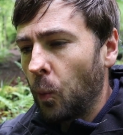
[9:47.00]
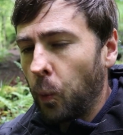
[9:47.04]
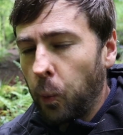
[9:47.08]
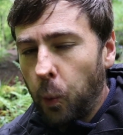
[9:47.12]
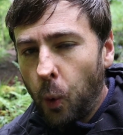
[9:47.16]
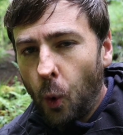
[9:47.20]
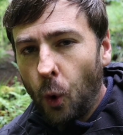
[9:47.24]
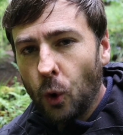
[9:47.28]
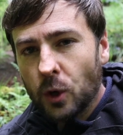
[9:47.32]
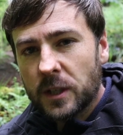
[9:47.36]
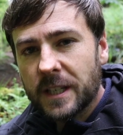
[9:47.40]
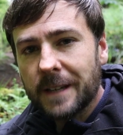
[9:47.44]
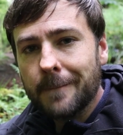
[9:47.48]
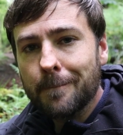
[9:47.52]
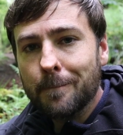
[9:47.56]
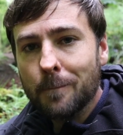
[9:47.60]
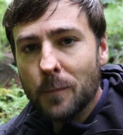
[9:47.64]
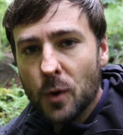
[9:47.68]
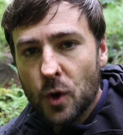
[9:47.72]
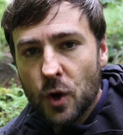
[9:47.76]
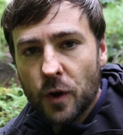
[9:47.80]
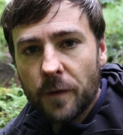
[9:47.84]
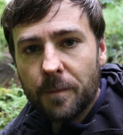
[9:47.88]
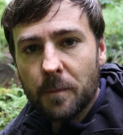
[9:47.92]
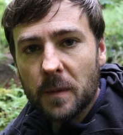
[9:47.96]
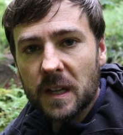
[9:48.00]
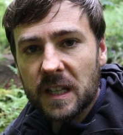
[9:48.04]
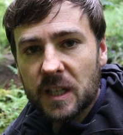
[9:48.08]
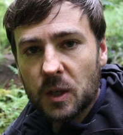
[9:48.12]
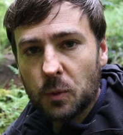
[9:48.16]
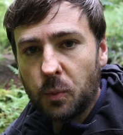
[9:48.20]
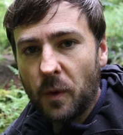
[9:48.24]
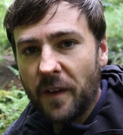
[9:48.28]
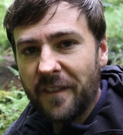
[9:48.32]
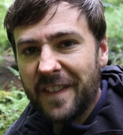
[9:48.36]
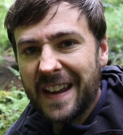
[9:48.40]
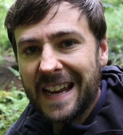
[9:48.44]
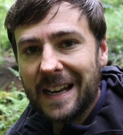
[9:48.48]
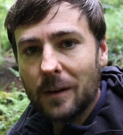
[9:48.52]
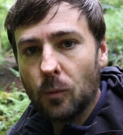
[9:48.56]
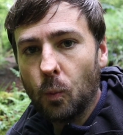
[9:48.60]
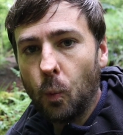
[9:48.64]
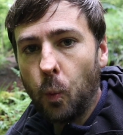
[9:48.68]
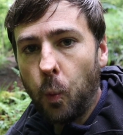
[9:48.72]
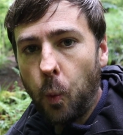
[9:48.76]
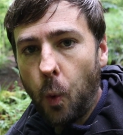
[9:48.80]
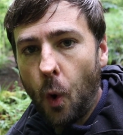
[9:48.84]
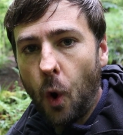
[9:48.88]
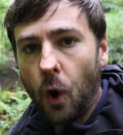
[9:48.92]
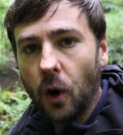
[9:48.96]
water movements
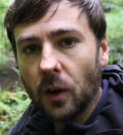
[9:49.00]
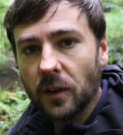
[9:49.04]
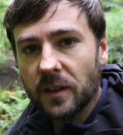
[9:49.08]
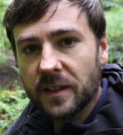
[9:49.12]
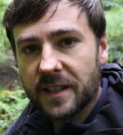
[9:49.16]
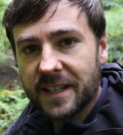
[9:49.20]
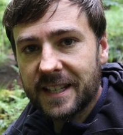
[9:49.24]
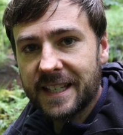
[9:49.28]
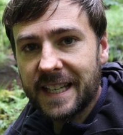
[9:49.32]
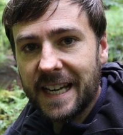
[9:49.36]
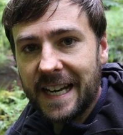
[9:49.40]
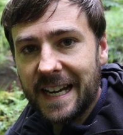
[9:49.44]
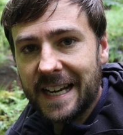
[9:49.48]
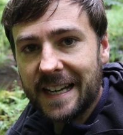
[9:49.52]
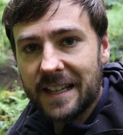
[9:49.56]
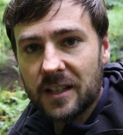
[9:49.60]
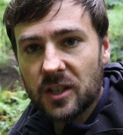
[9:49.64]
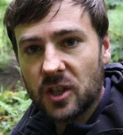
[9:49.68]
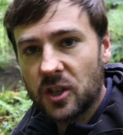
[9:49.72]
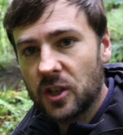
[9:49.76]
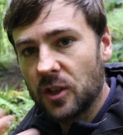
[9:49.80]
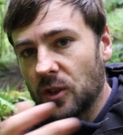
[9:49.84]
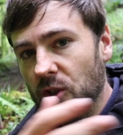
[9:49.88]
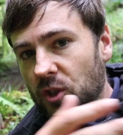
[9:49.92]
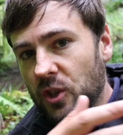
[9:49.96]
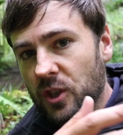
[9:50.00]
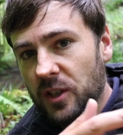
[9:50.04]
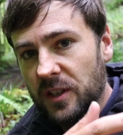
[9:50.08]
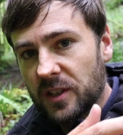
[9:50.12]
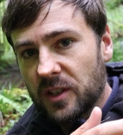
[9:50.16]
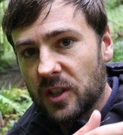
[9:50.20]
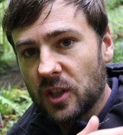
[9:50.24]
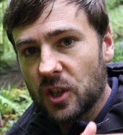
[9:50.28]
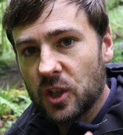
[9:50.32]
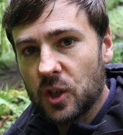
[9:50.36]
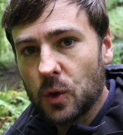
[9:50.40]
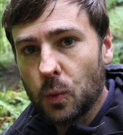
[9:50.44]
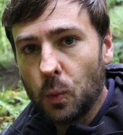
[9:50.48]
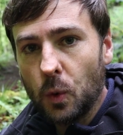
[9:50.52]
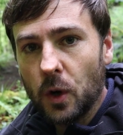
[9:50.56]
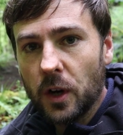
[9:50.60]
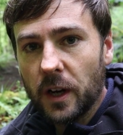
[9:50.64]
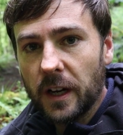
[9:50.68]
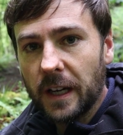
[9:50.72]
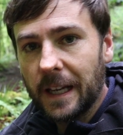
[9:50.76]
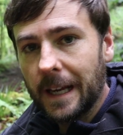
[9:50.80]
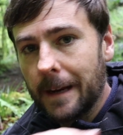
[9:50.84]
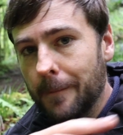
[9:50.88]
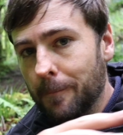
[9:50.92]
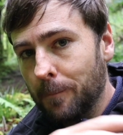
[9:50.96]
within one scene, such as the
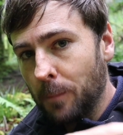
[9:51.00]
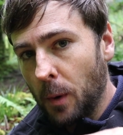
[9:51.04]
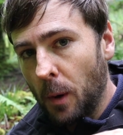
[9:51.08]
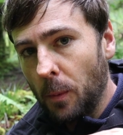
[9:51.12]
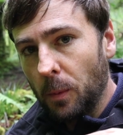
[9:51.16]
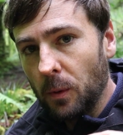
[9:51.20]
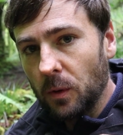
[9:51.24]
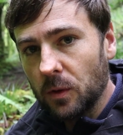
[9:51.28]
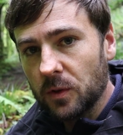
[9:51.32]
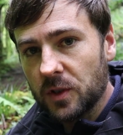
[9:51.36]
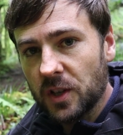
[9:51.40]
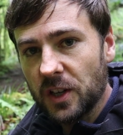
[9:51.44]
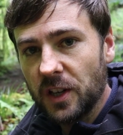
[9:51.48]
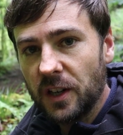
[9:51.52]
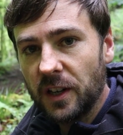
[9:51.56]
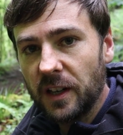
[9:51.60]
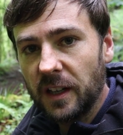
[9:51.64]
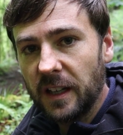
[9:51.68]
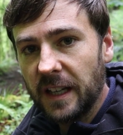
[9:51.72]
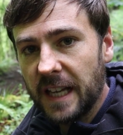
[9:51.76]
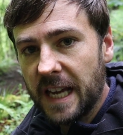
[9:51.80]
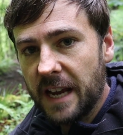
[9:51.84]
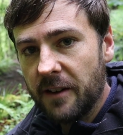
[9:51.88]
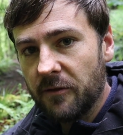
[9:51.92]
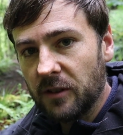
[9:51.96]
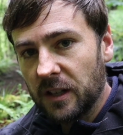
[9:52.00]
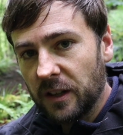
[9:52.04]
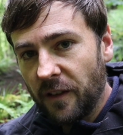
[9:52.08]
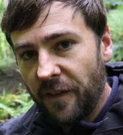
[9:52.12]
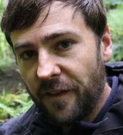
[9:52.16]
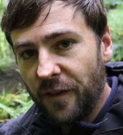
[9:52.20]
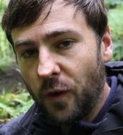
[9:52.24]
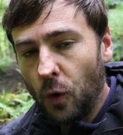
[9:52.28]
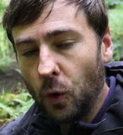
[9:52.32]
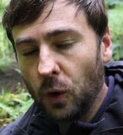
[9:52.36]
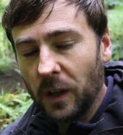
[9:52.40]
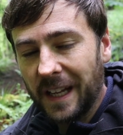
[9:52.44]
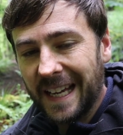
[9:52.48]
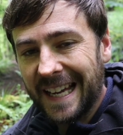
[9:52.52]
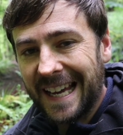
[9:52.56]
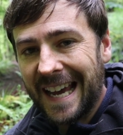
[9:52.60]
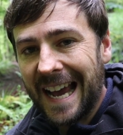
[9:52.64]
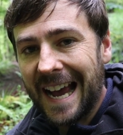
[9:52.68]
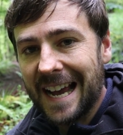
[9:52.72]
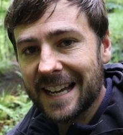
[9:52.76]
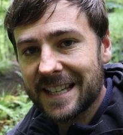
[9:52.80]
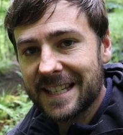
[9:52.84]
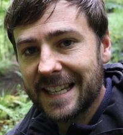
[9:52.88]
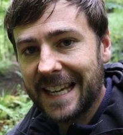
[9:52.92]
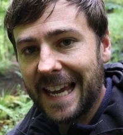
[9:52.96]
swirling bubbles earlier and the falling
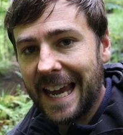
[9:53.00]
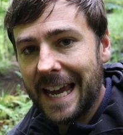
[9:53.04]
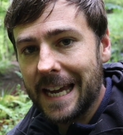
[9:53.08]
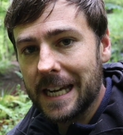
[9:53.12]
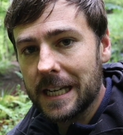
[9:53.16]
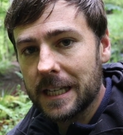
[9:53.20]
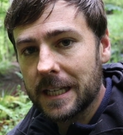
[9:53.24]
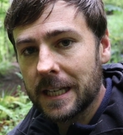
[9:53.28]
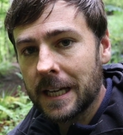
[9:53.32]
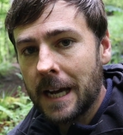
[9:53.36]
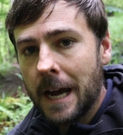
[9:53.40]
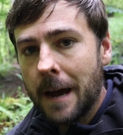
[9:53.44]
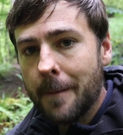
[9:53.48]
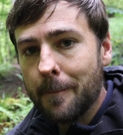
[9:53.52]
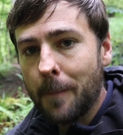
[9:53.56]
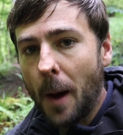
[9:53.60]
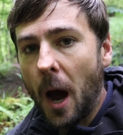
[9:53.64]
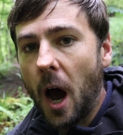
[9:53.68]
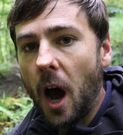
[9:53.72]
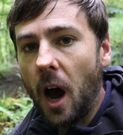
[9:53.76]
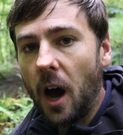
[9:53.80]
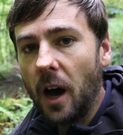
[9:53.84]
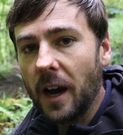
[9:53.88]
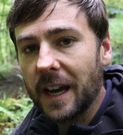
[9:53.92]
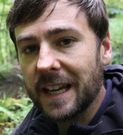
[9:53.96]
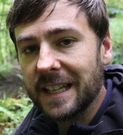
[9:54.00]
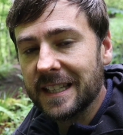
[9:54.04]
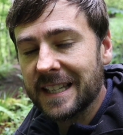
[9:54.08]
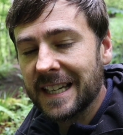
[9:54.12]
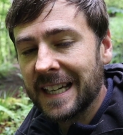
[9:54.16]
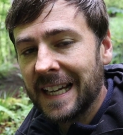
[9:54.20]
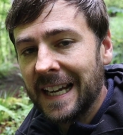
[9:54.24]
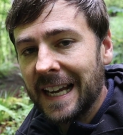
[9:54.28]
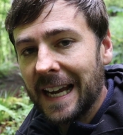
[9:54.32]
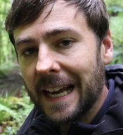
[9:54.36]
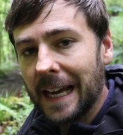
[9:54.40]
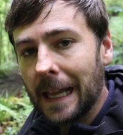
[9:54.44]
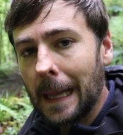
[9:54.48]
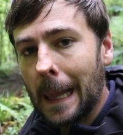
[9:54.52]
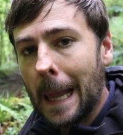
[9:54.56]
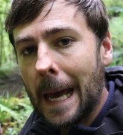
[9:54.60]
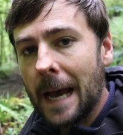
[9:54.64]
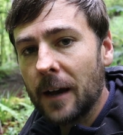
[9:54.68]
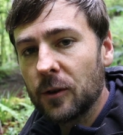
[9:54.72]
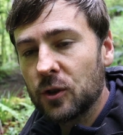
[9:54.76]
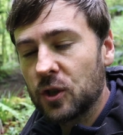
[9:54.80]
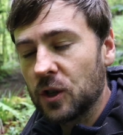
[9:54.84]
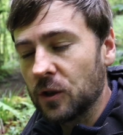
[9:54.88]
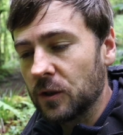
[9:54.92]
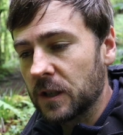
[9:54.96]
cascade behind. It
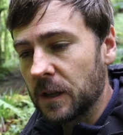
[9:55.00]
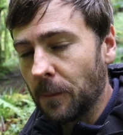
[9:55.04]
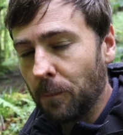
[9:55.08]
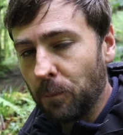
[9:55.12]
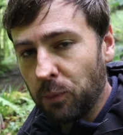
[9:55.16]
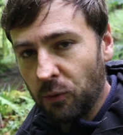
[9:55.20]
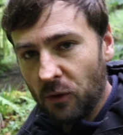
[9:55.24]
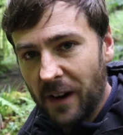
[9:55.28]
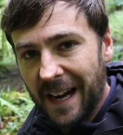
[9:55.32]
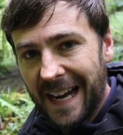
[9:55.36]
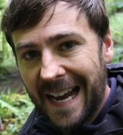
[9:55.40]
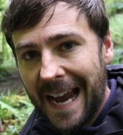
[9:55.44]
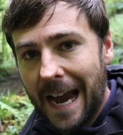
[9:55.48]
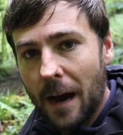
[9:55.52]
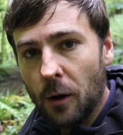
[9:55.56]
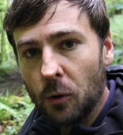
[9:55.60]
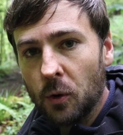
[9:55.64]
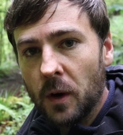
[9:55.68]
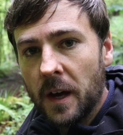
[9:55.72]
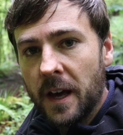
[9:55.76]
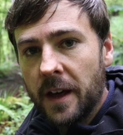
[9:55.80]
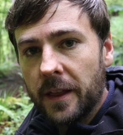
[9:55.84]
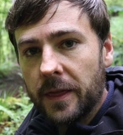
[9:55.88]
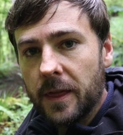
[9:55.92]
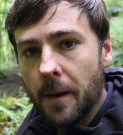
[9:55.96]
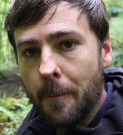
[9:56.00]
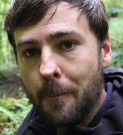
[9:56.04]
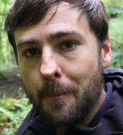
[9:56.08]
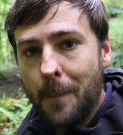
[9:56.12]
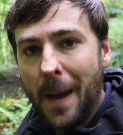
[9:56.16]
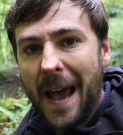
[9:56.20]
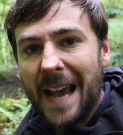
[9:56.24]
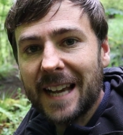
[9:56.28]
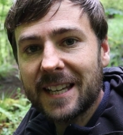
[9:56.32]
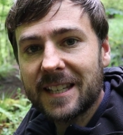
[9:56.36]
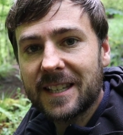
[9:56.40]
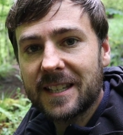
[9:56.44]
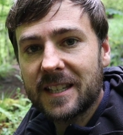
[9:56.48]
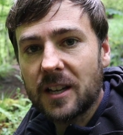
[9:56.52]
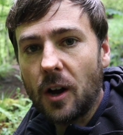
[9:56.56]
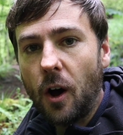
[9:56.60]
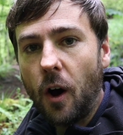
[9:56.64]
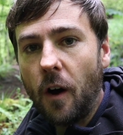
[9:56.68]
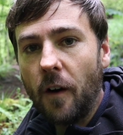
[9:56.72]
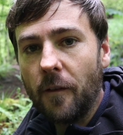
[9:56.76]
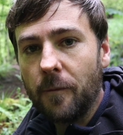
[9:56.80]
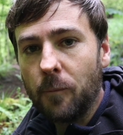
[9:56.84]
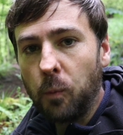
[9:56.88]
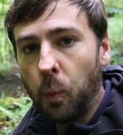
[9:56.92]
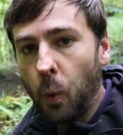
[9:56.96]
allows you to bring out the best
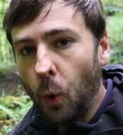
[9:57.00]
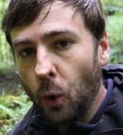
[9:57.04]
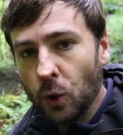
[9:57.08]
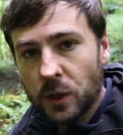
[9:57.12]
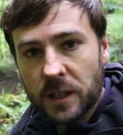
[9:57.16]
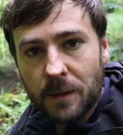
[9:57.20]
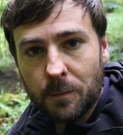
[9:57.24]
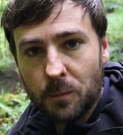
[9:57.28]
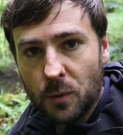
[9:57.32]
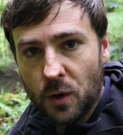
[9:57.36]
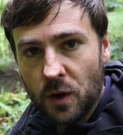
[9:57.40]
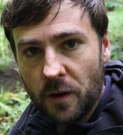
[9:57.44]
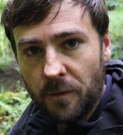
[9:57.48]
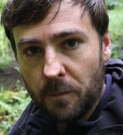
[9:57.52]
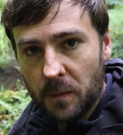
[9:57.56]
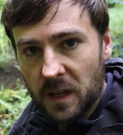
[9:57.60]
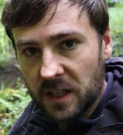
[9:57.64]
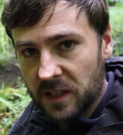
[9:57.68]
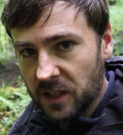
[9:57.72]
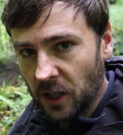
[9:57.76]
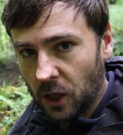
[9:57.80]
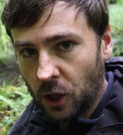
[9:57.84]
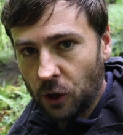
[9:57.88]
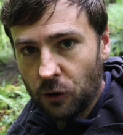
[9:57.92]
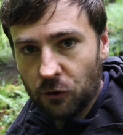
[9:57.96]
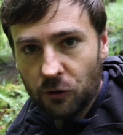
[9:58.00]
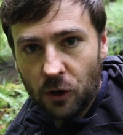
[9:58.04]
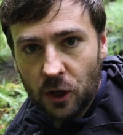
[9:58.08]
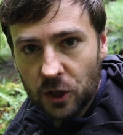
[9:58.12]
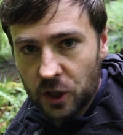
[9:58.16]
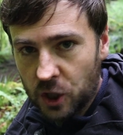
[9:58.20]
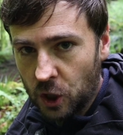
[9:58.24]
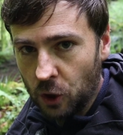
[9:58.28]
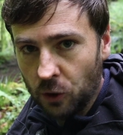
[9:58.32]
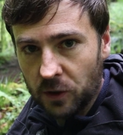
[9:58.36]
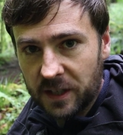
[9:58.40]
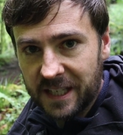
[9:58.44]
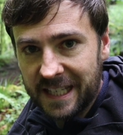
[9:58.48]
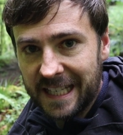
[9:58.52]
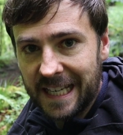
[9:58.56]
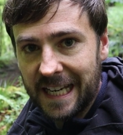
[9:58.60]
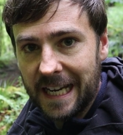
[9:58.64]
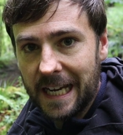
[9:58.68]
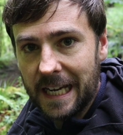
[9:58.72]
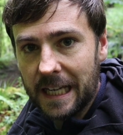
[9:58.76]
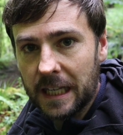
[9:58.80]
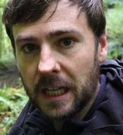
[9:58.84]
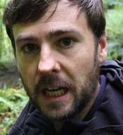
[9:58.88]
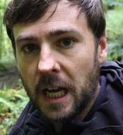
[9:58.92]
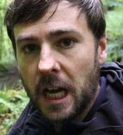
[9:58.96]
of water movements across your
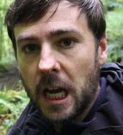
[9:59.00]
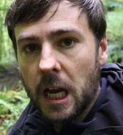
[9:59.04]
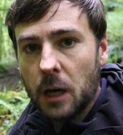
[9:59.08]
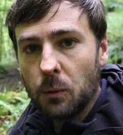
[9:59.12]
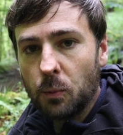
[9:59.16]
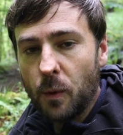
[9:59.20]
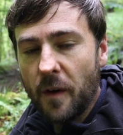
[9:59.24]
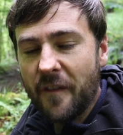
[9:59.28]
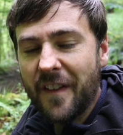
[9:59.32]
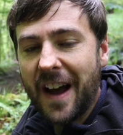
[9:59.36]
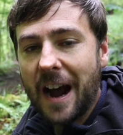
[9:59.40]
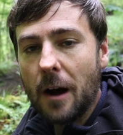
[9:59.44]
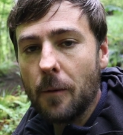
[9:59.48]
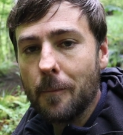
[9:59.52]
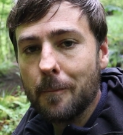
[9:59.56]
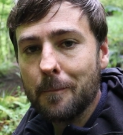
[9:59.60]
scene without